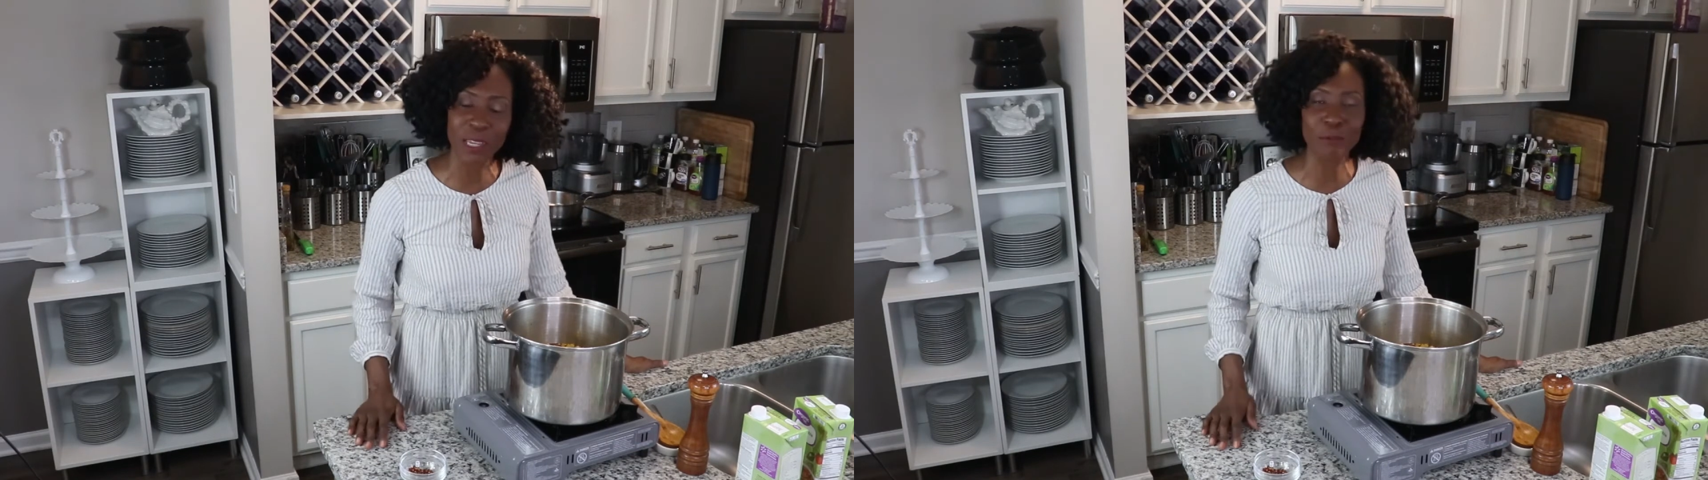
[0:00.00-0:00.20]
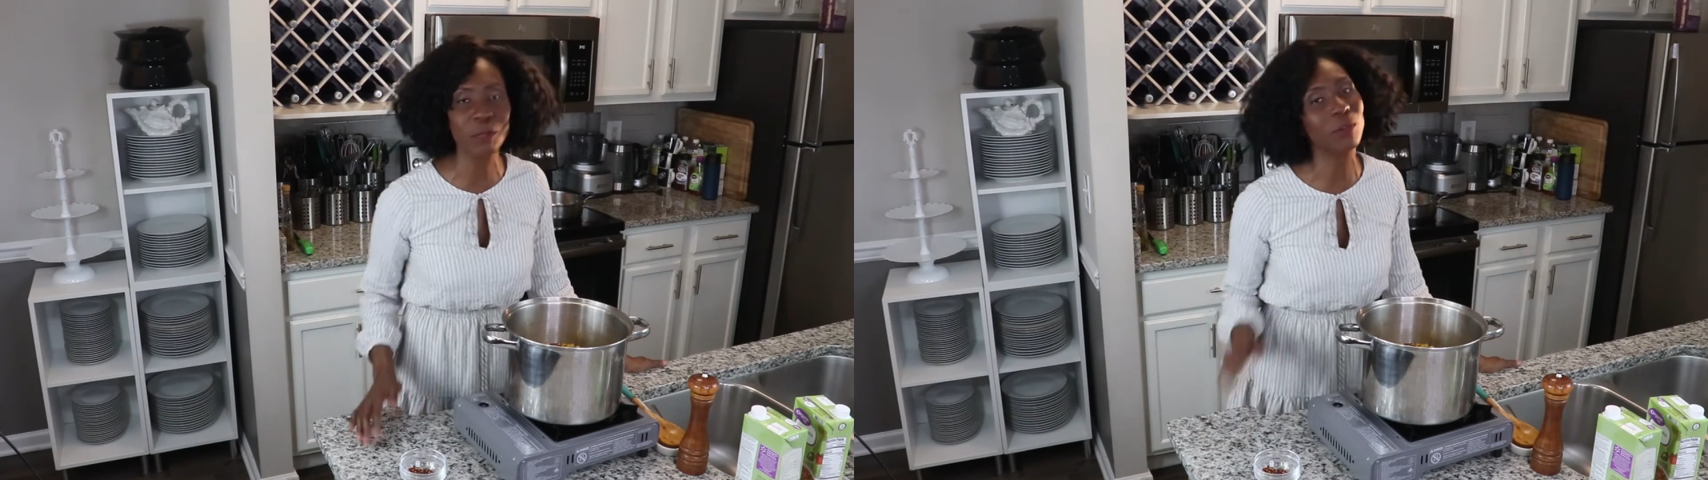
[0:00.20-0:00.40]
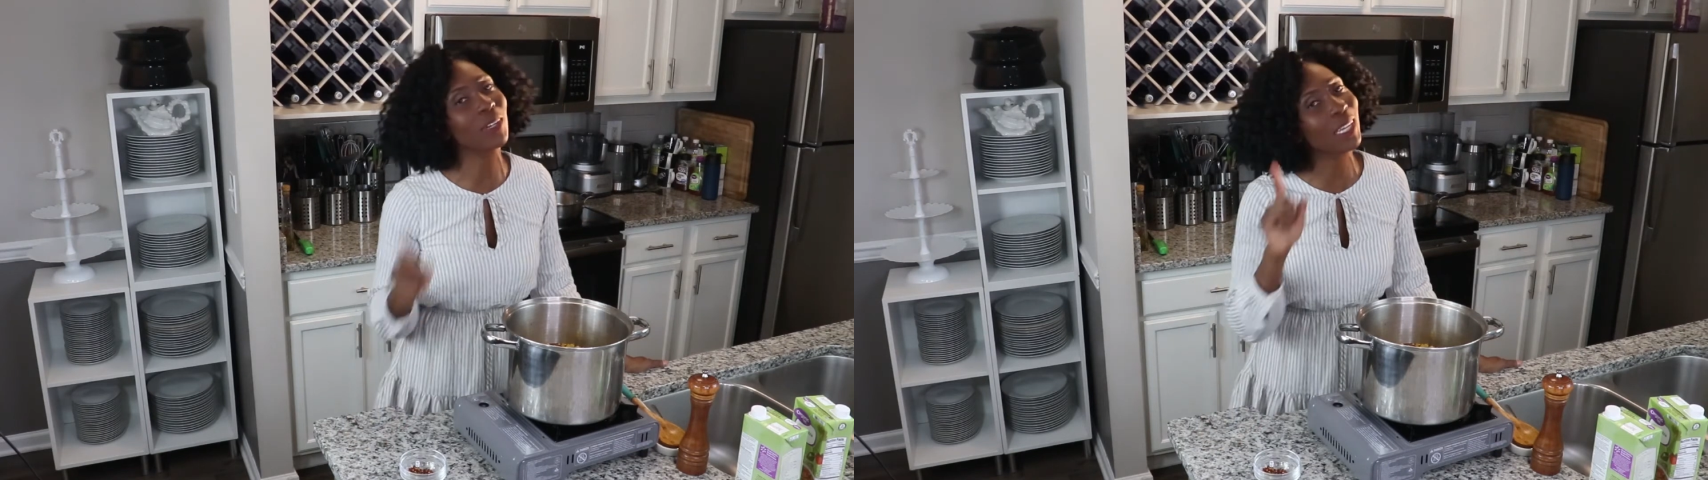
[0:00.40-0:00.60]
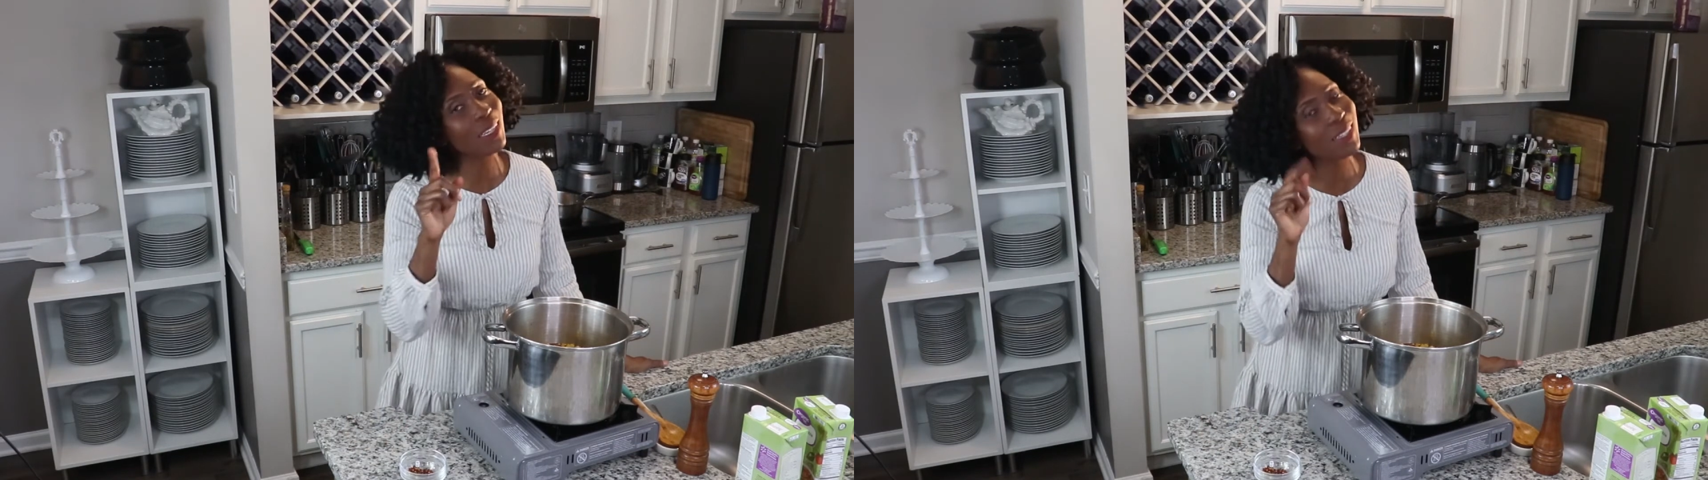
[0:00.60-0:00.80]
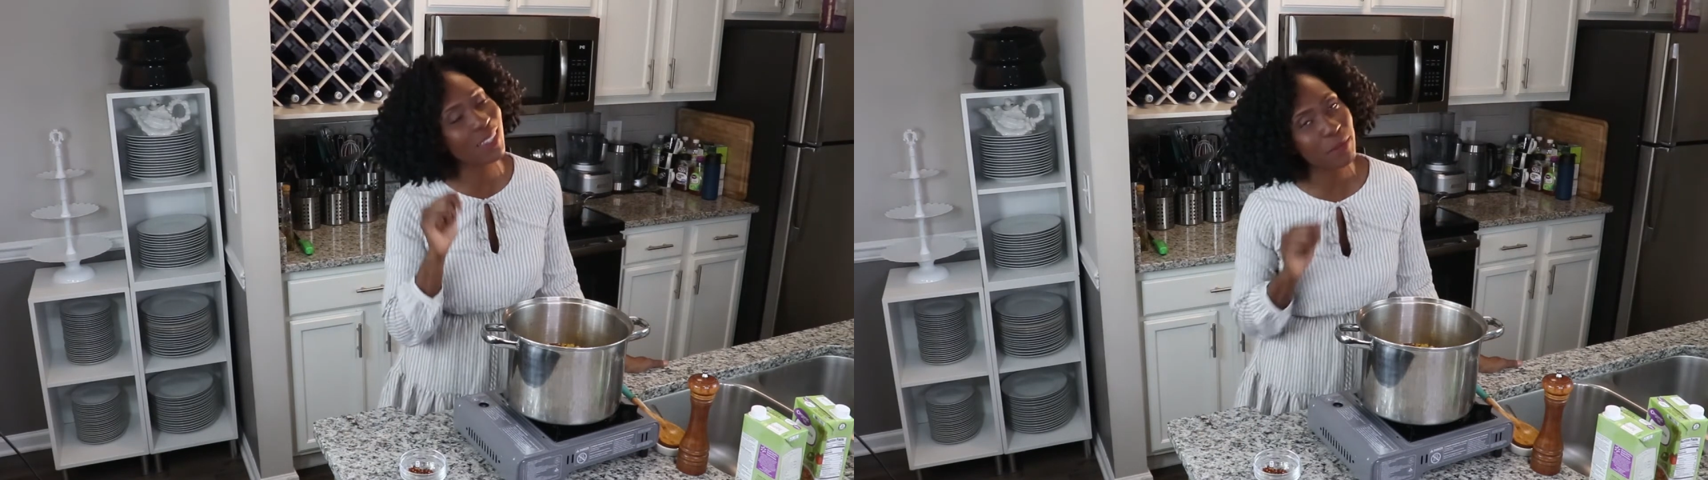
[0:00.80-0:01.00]
and we will
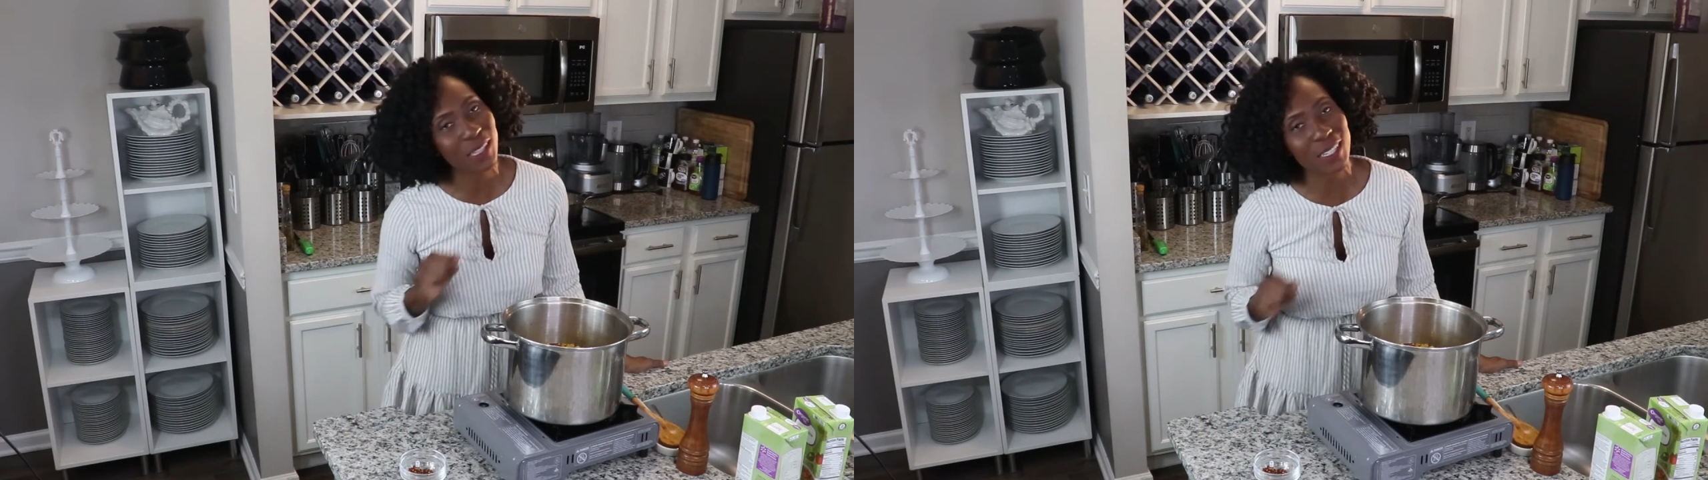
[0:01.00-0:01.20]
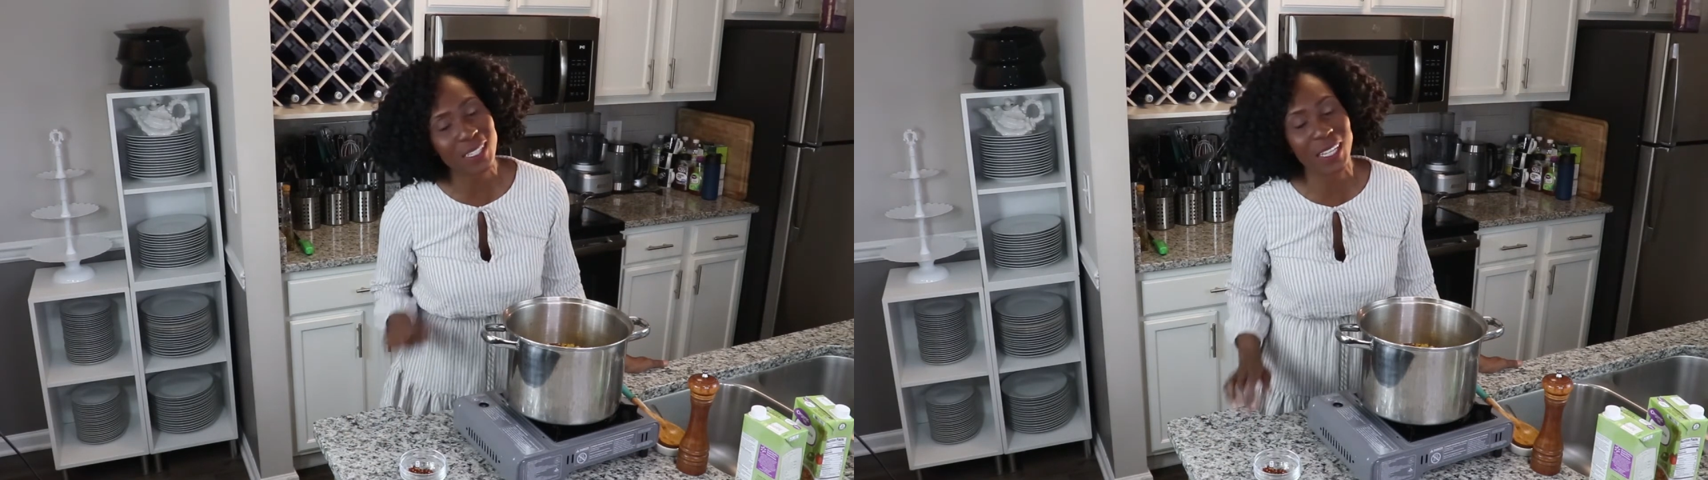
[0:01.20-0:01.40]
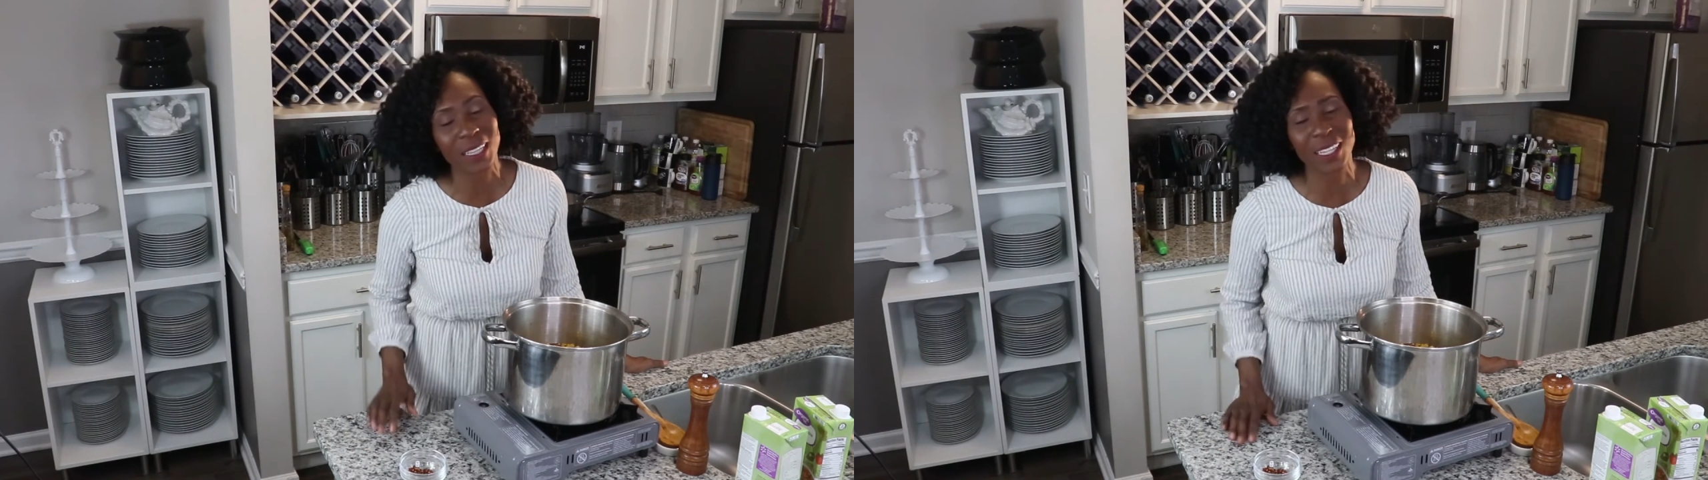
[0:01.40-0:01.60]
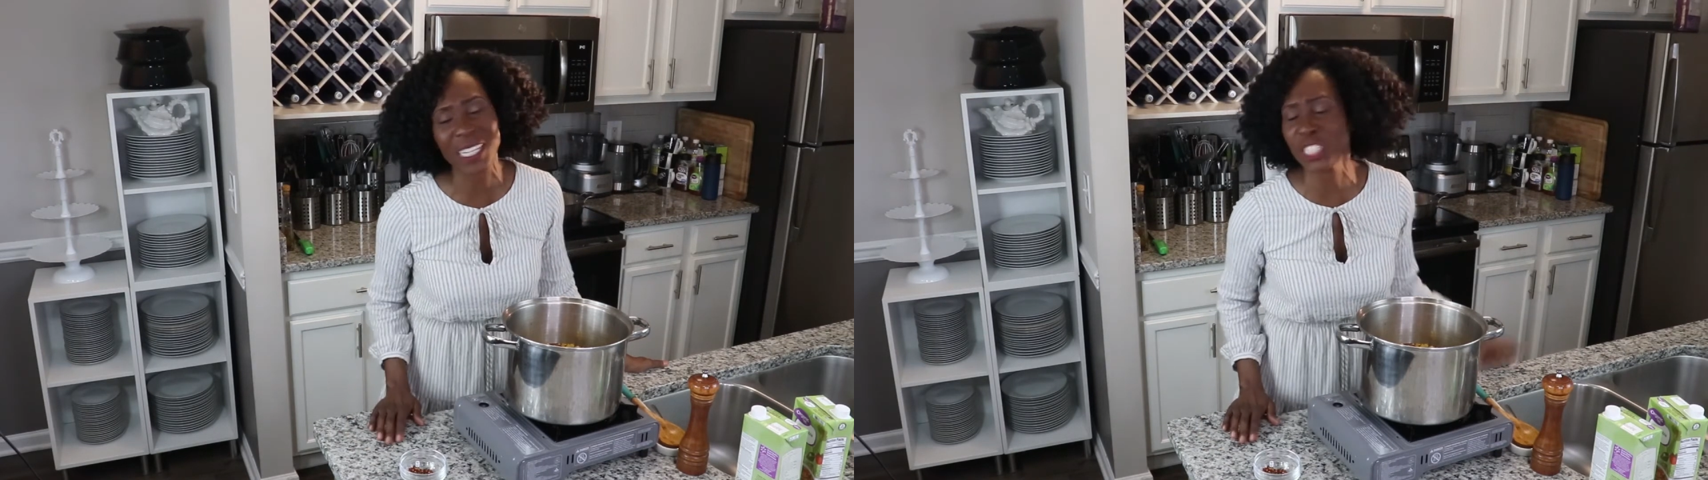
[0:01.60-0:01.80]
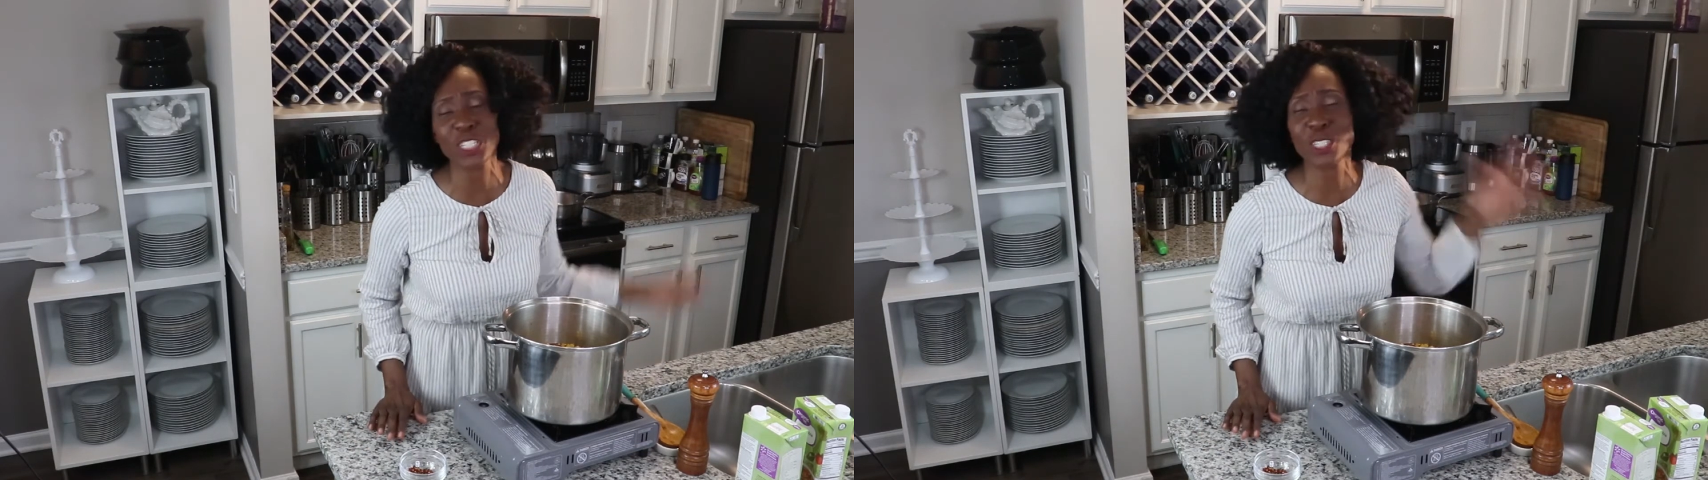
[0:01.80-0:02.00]
eat some of this
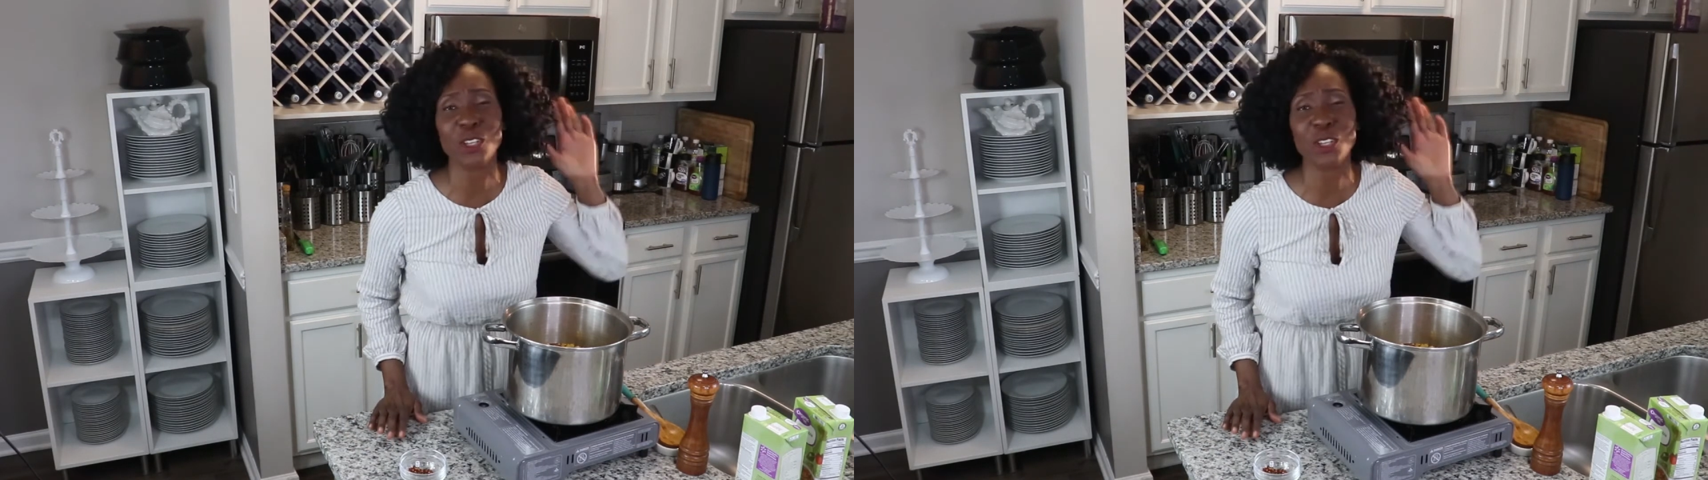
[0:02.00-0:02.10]
delicious